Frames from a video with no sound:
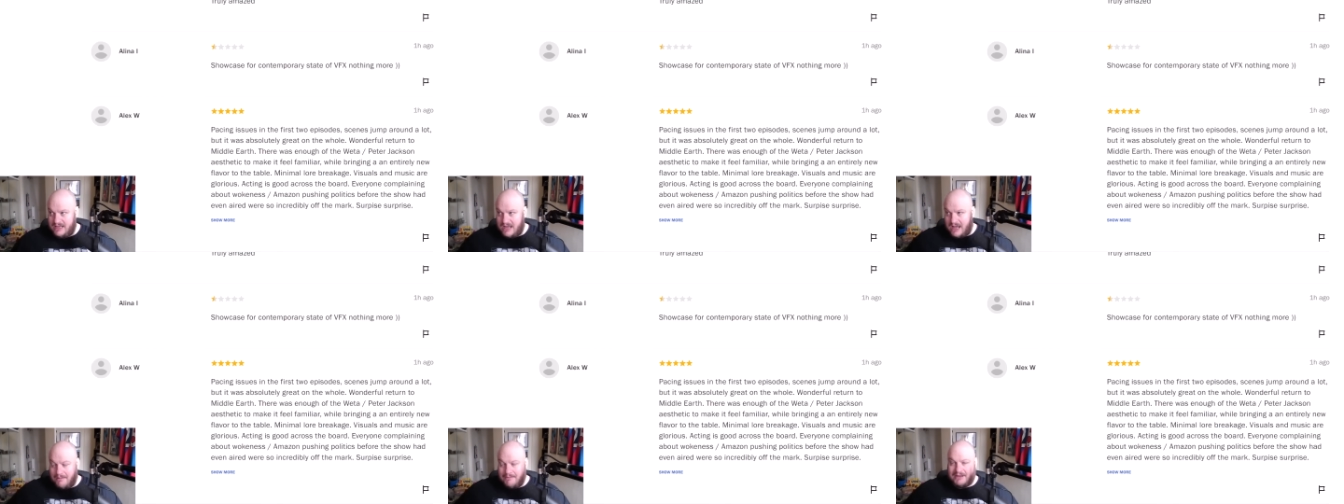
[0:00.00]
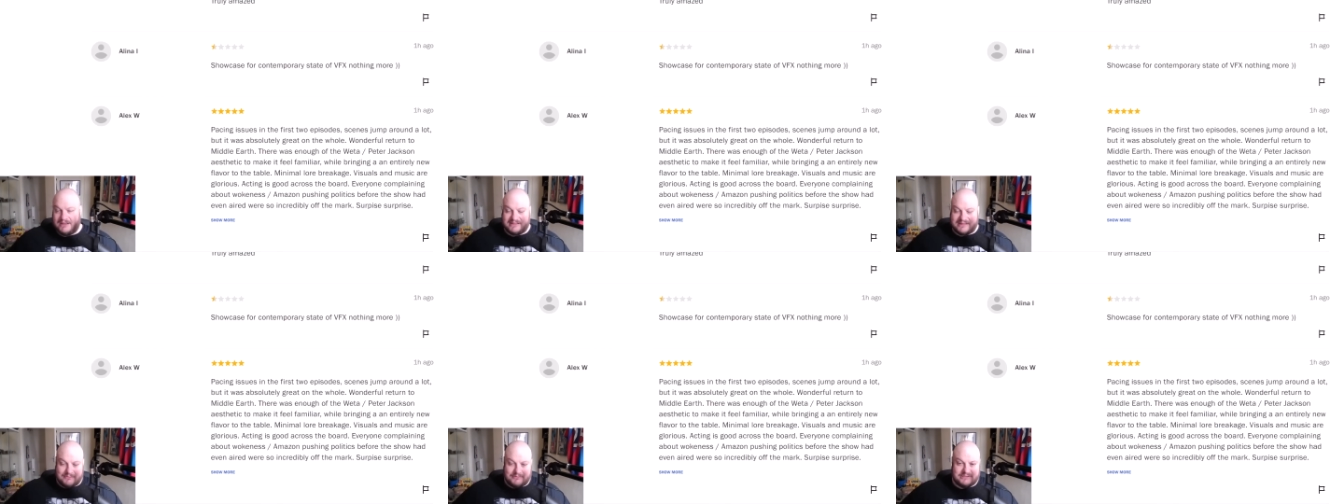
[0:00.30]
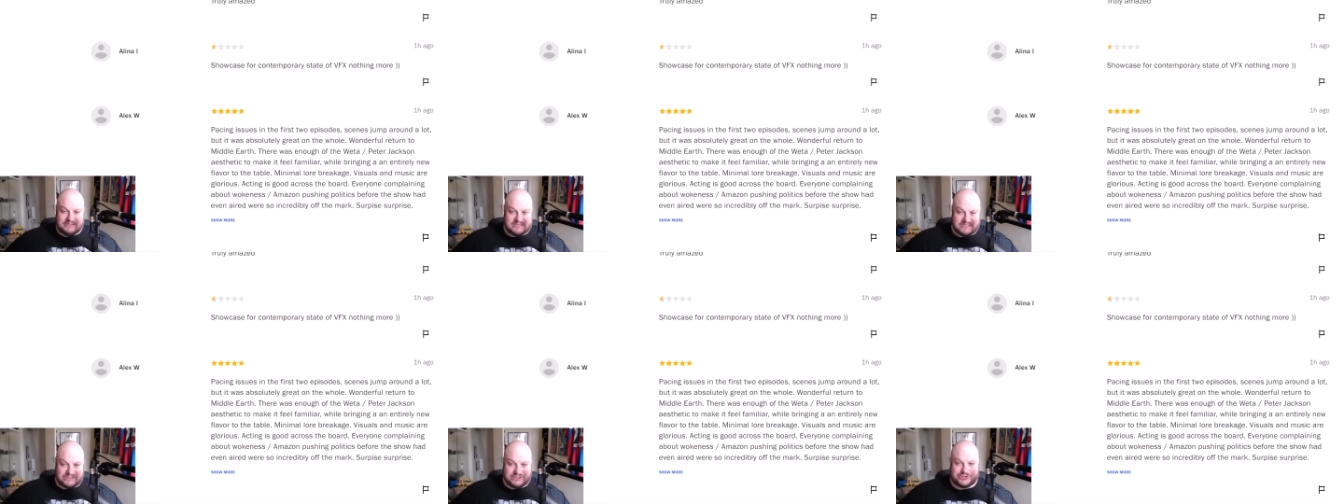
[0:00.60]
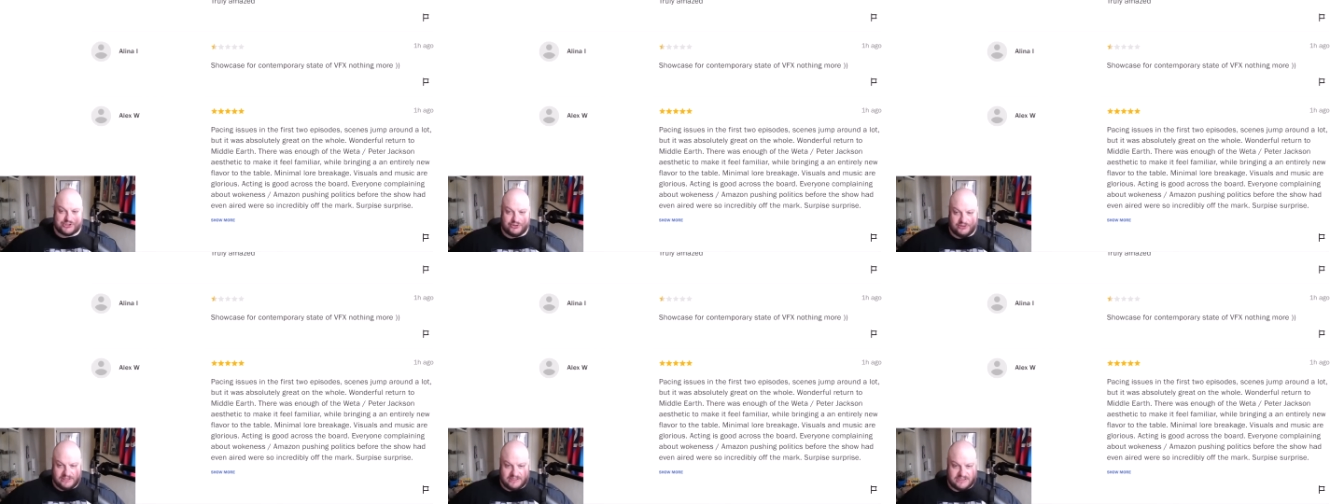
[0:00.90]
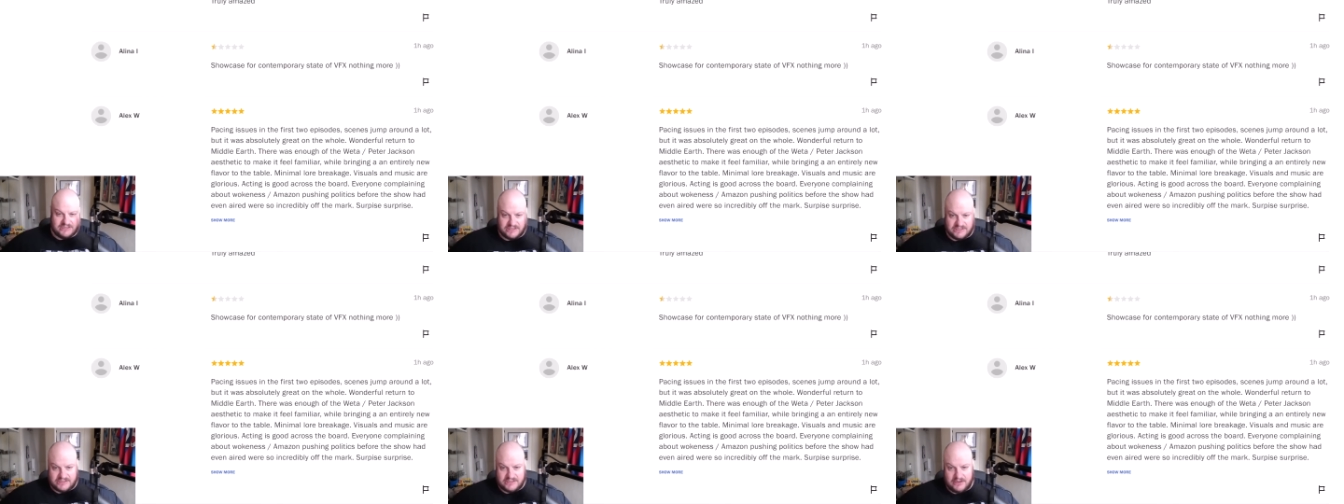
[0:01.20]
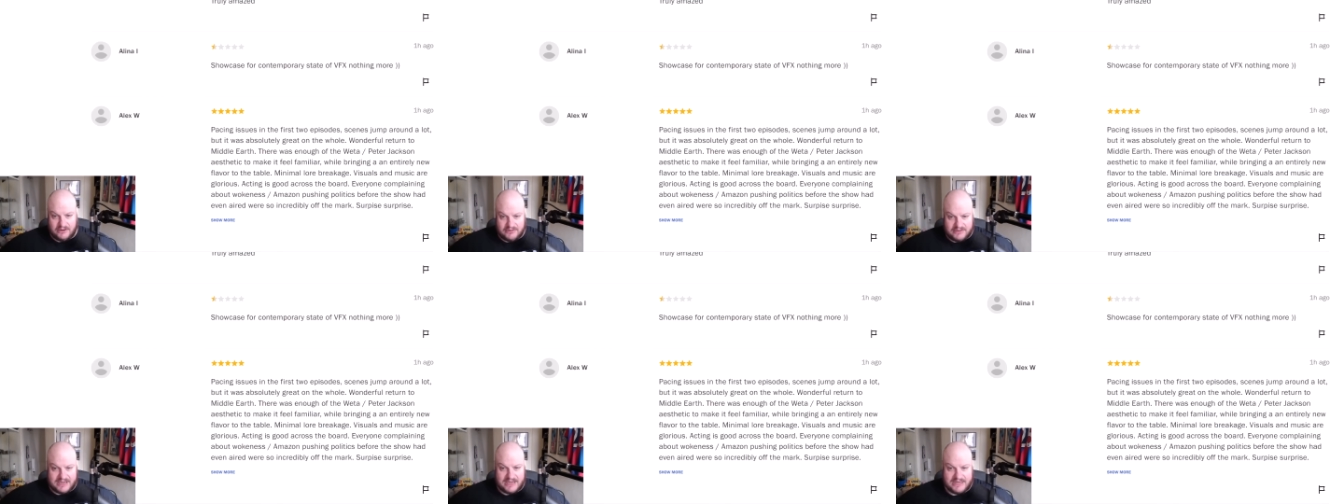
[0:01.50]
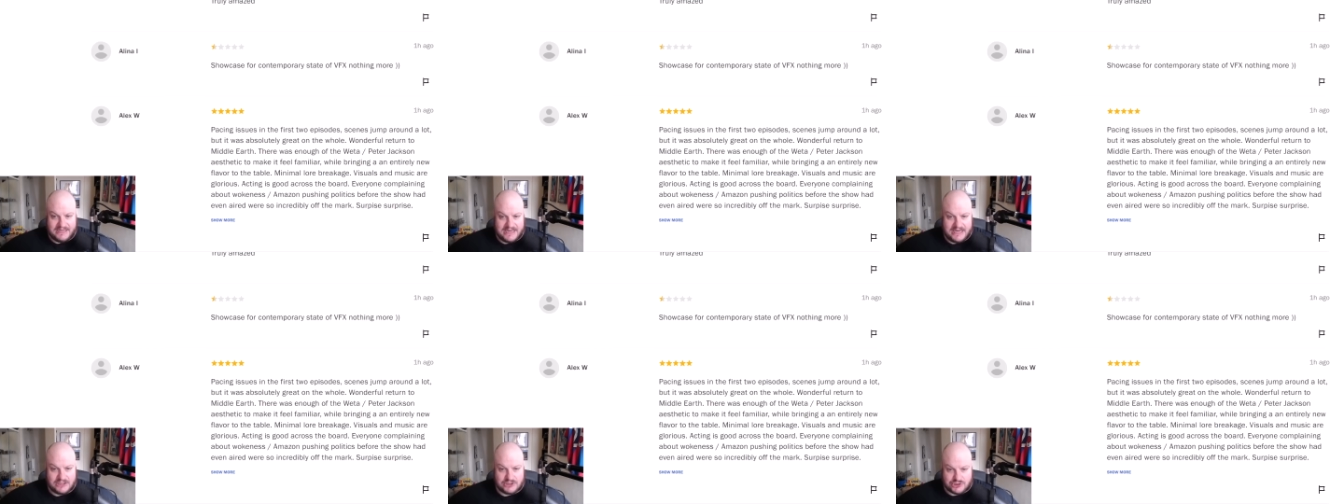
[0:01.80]
I mean, they were disjointed. Okay,
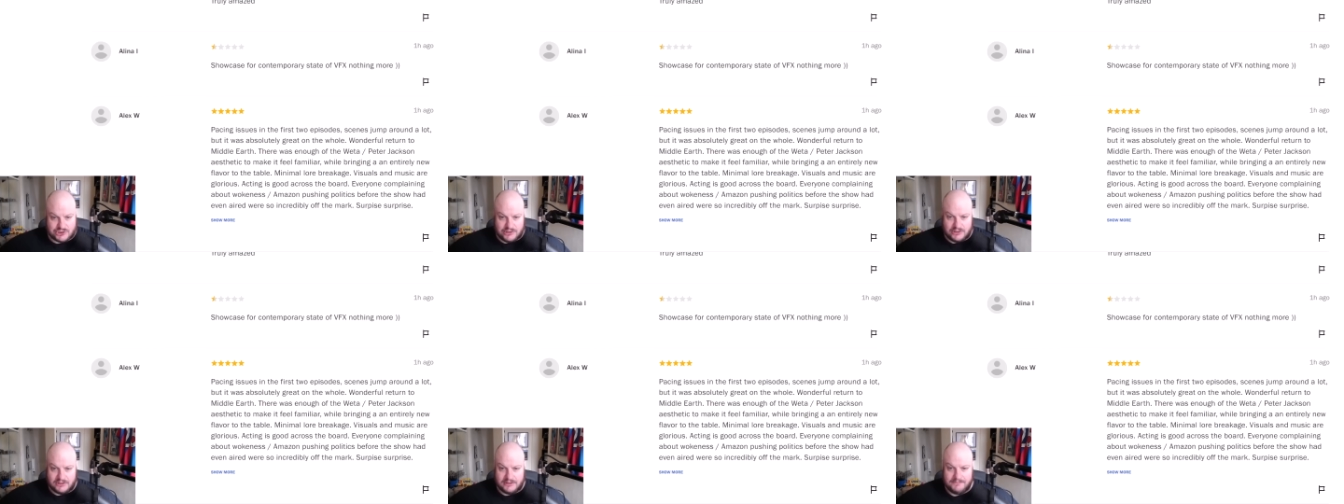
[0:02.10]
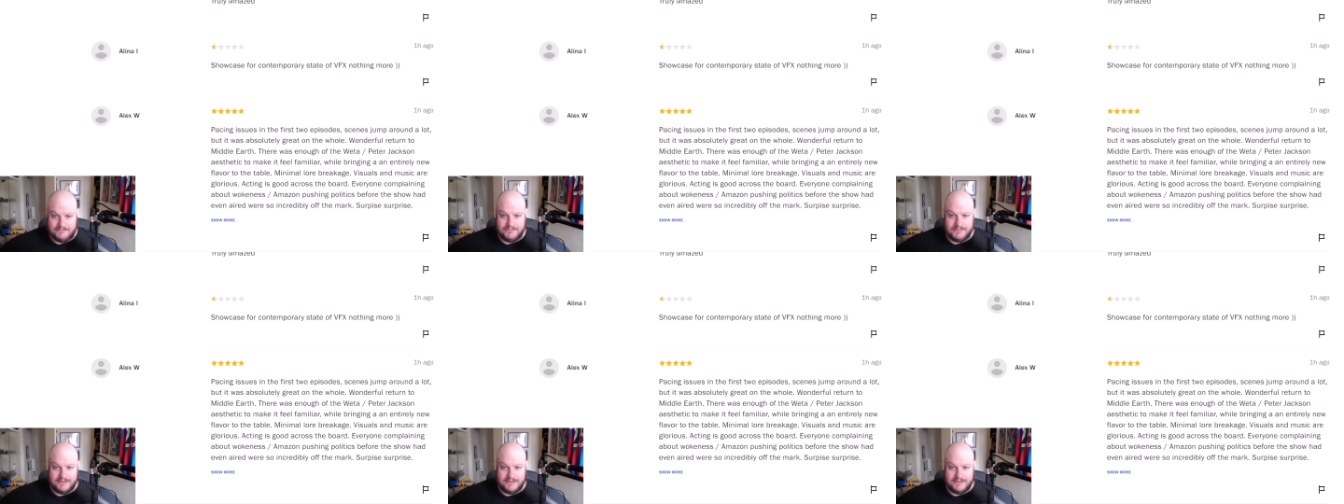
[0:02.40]
yeah, sure.